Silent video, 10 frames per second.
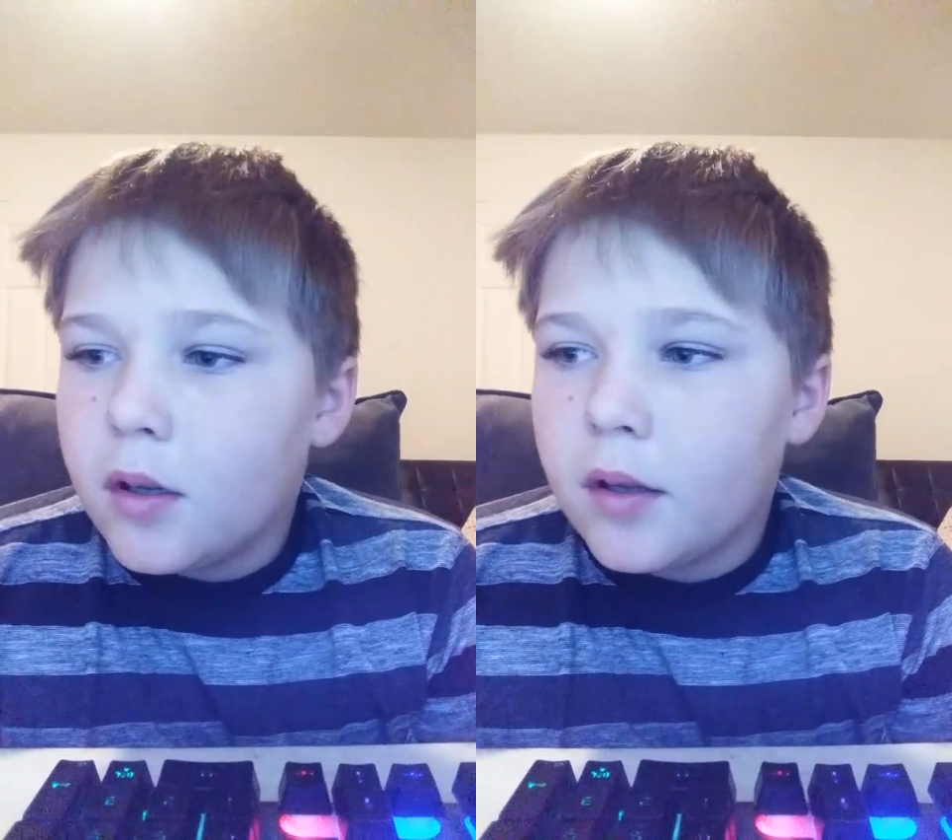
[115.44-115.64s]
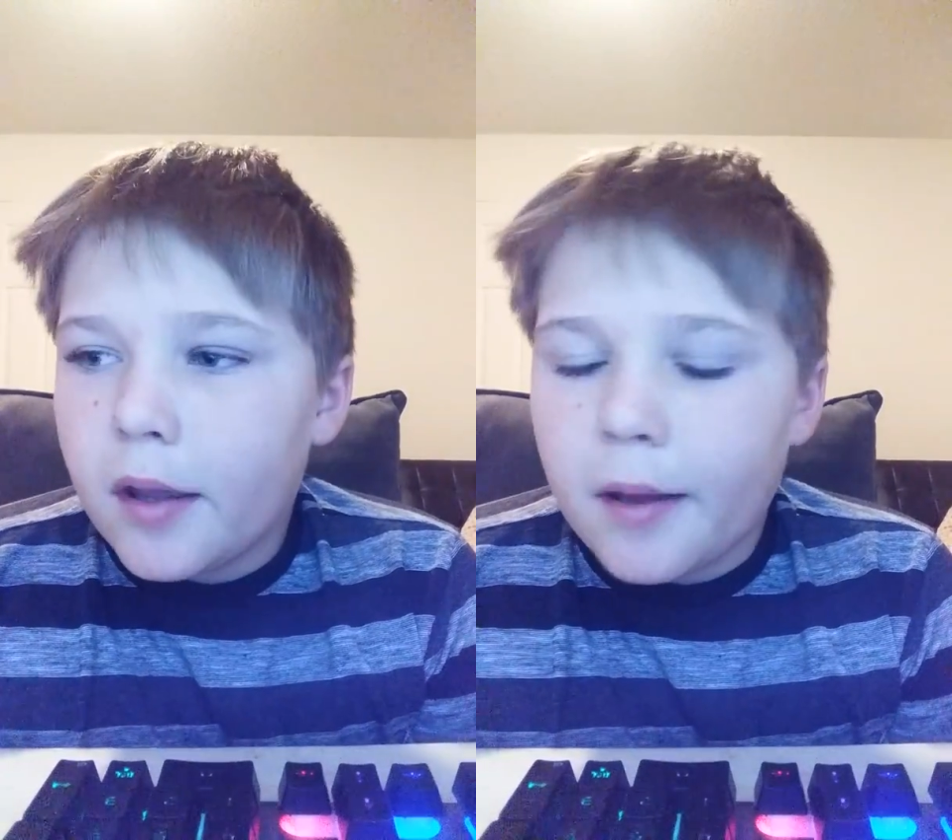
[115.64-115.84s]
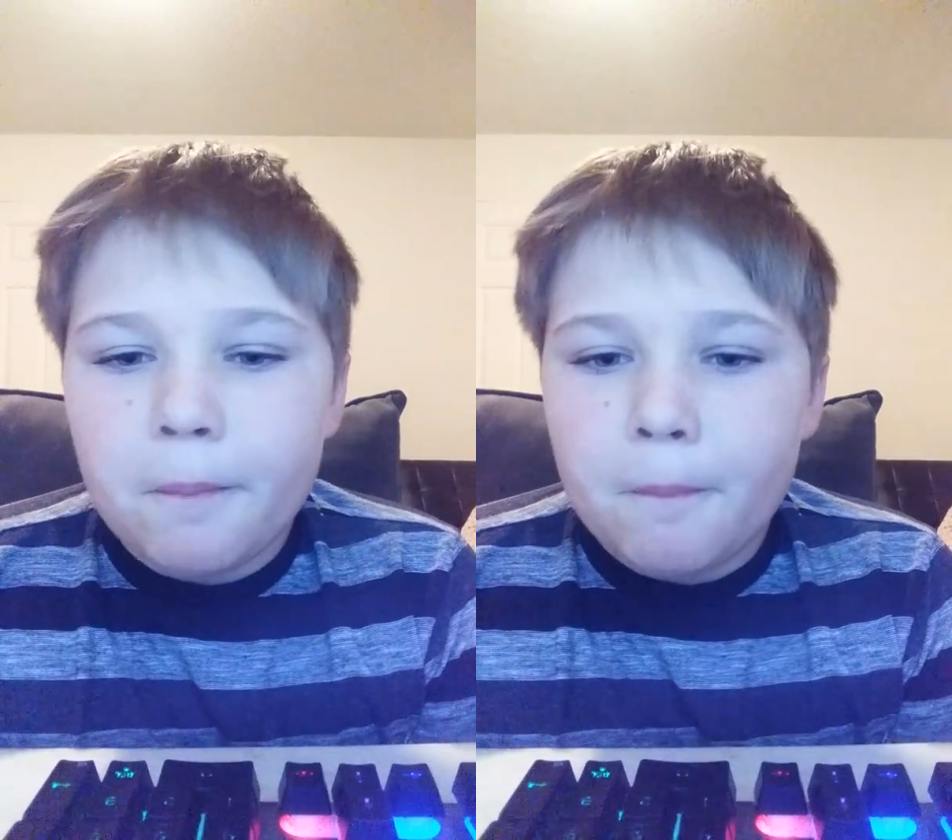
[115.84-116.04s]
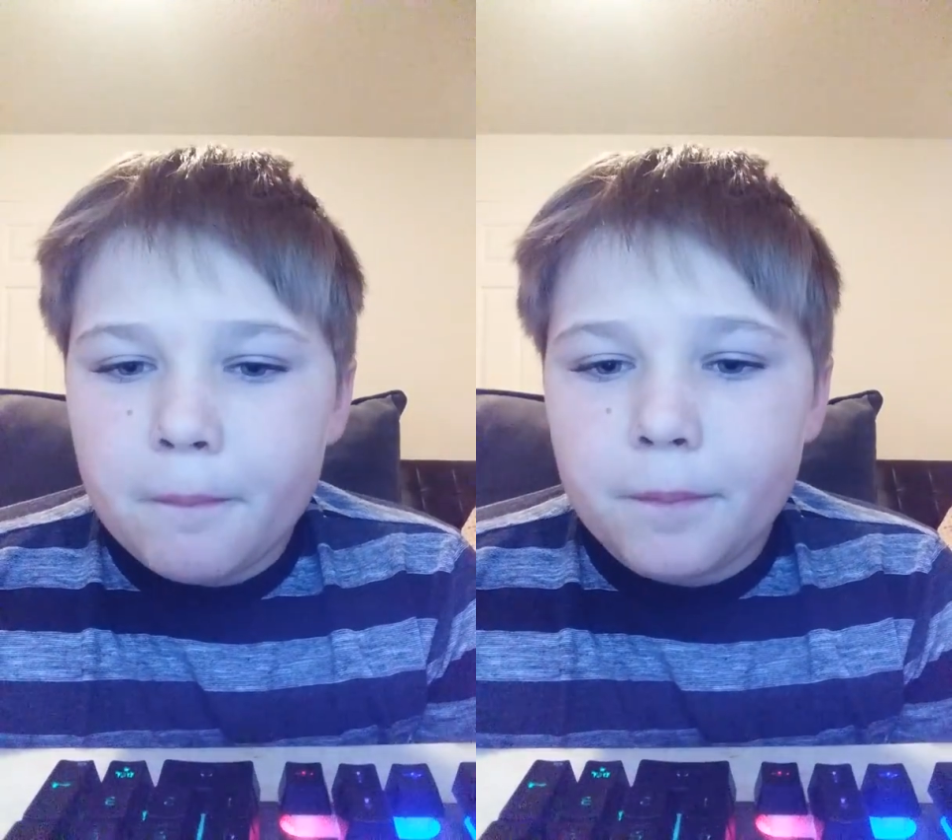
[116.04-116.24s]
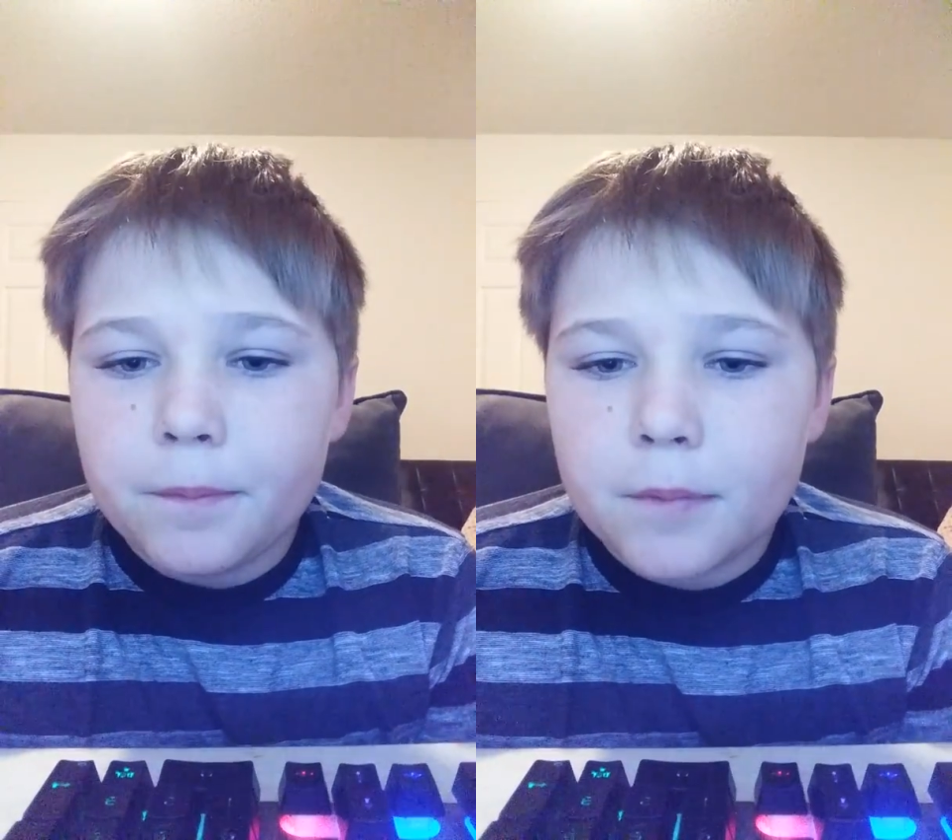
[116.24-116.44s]
Yeah.
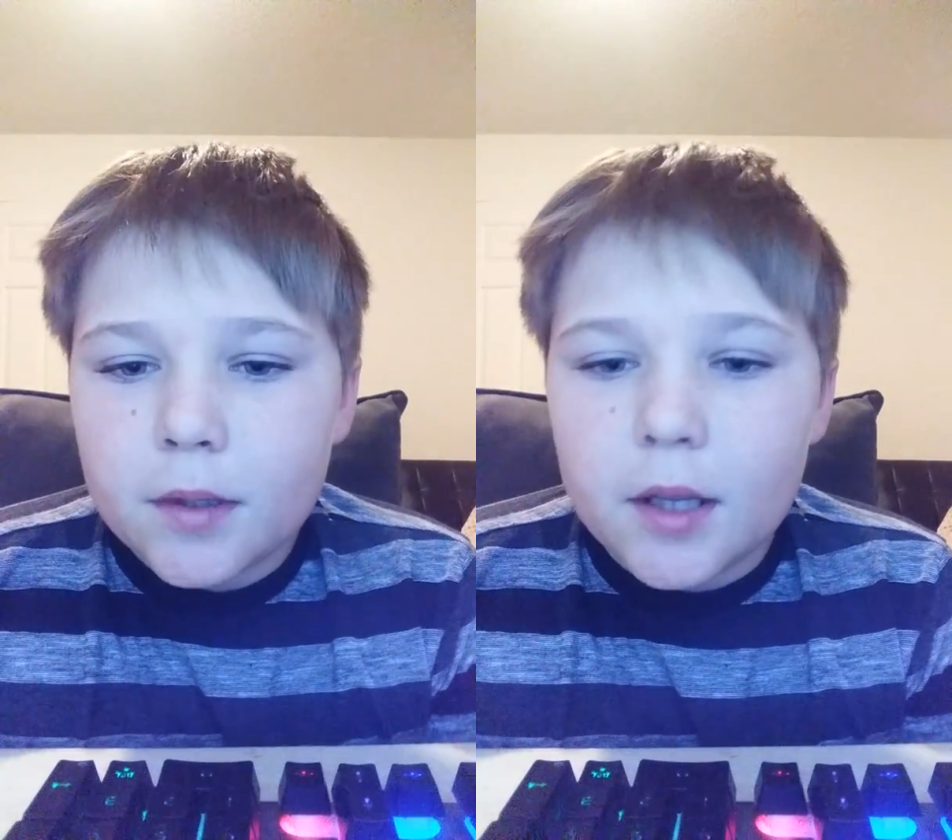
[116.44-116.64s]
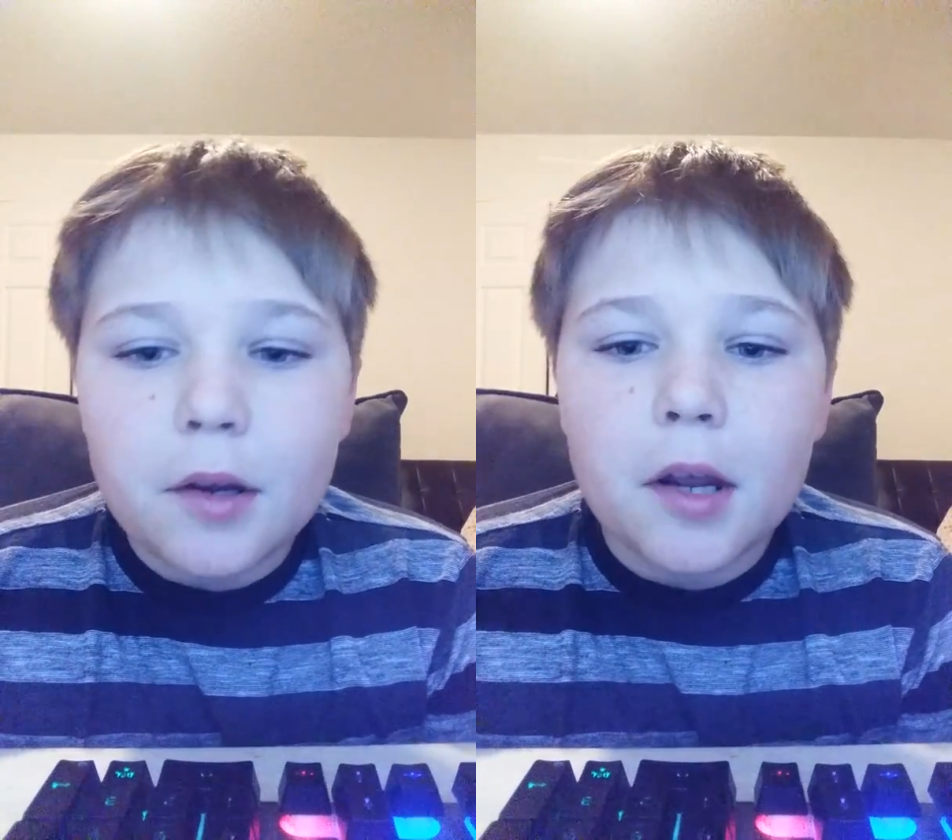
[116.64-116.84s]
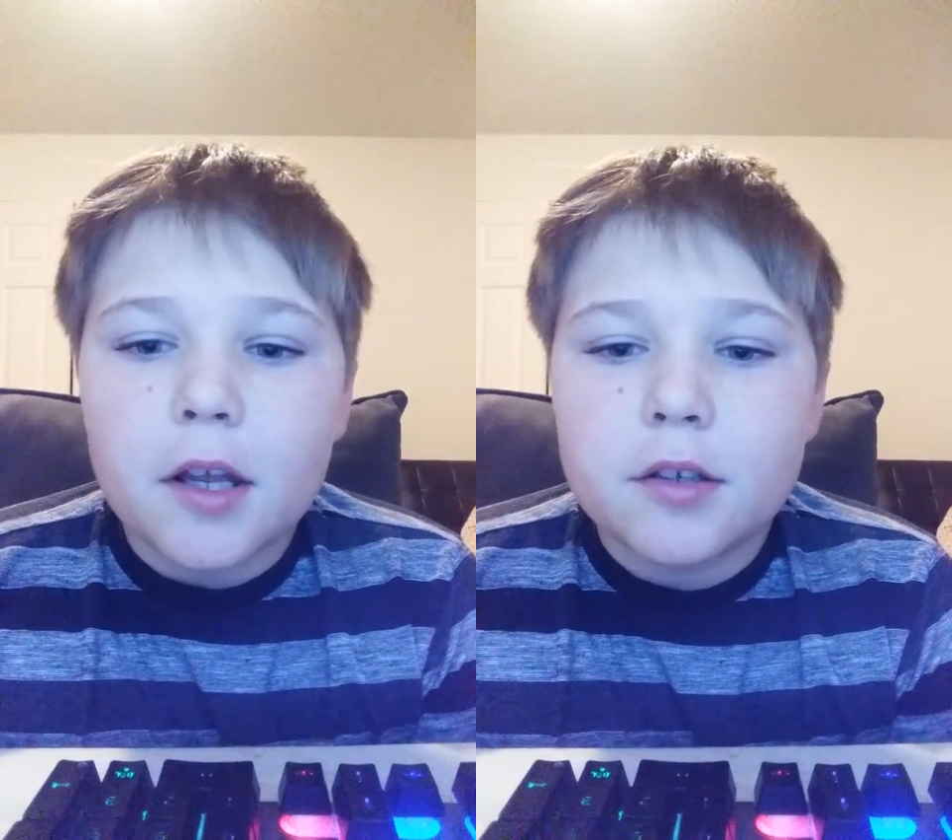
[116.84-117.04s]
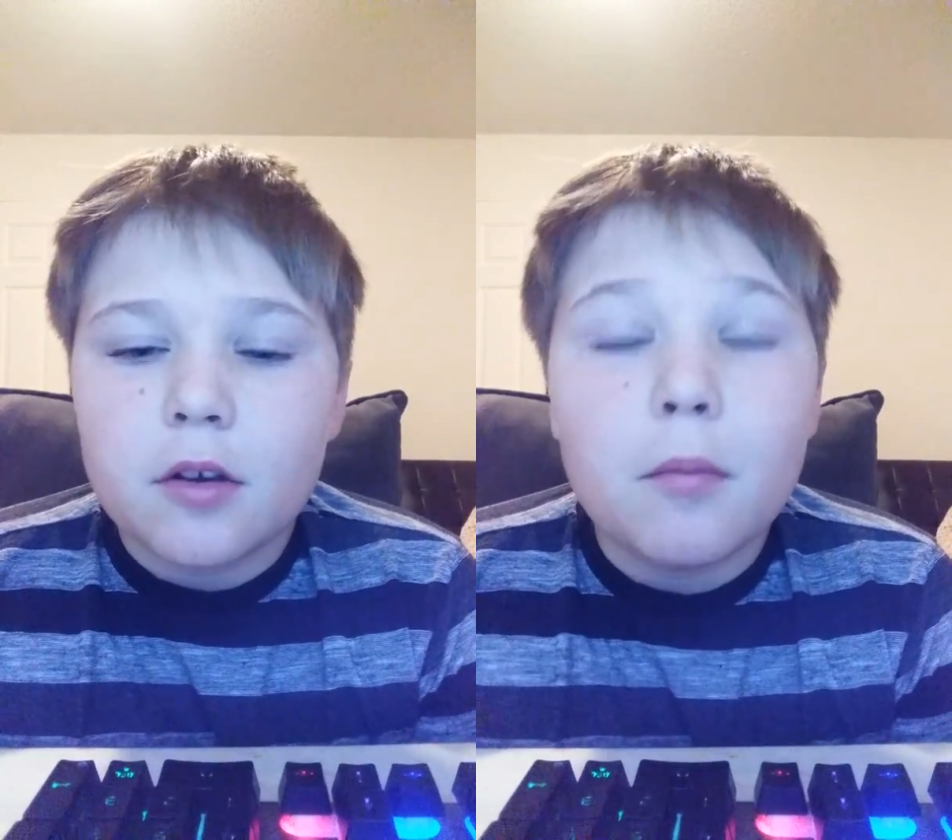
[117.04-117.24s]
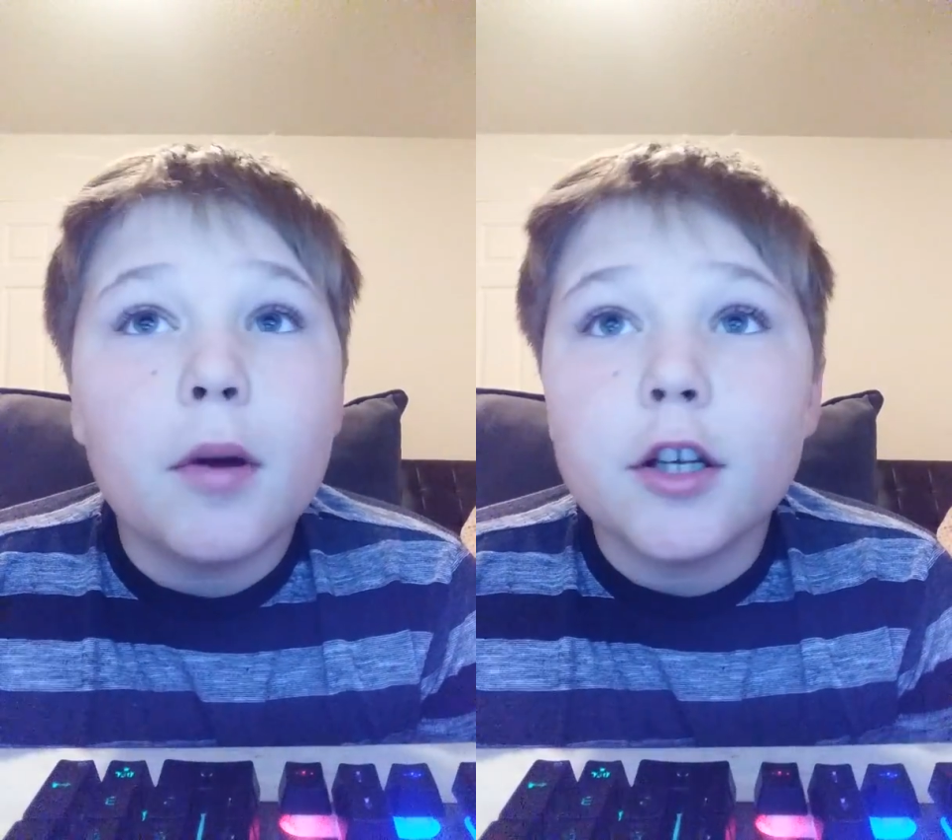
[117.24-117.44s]
Thank you guys
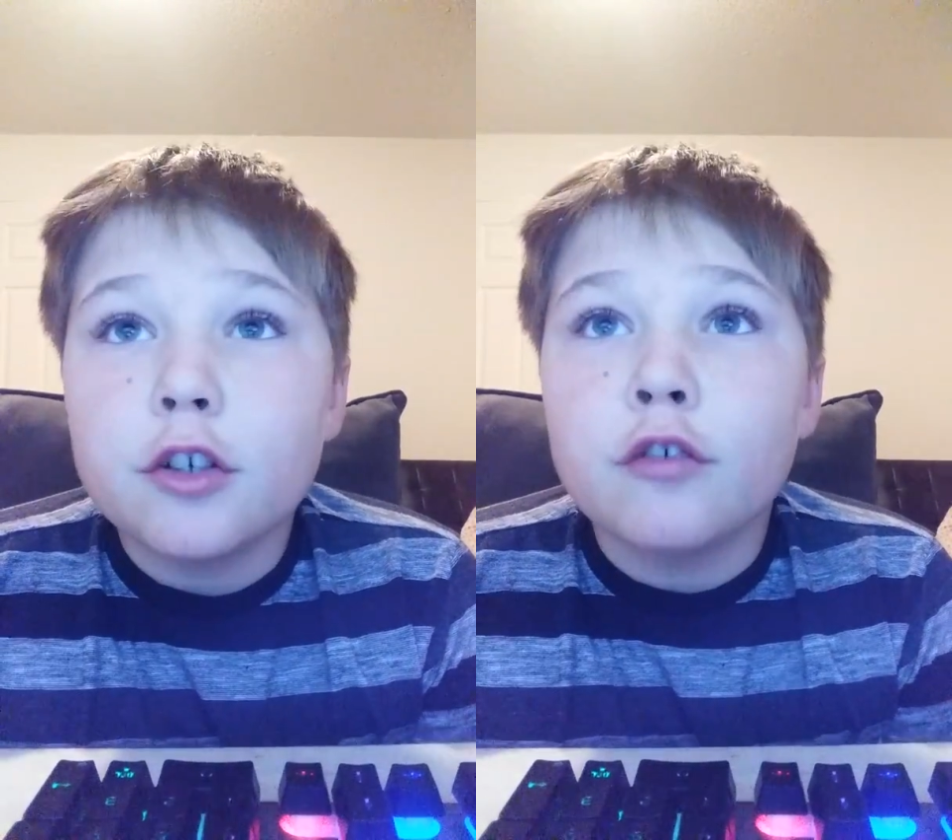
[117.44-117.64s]
so much